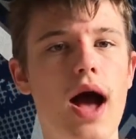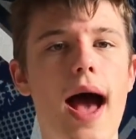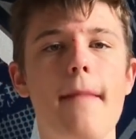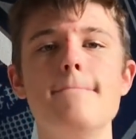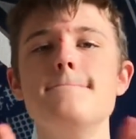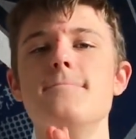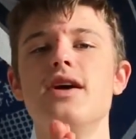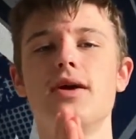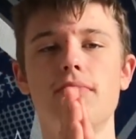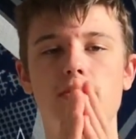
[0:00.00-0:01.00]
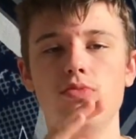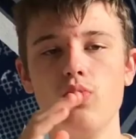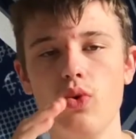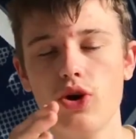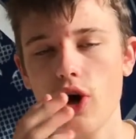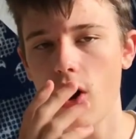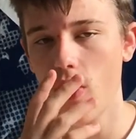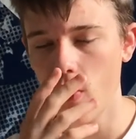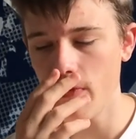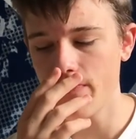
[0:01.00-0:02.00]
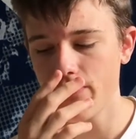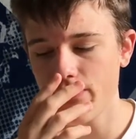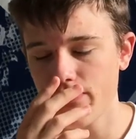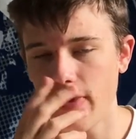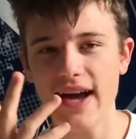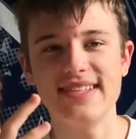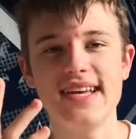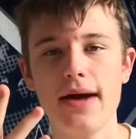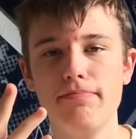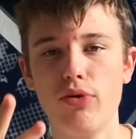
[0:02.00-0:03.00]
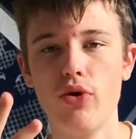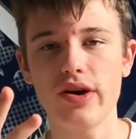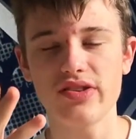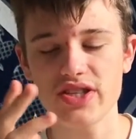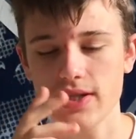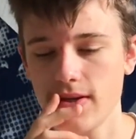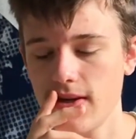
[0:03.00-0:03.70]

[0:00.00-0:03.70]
at minimum, will go by 10 points.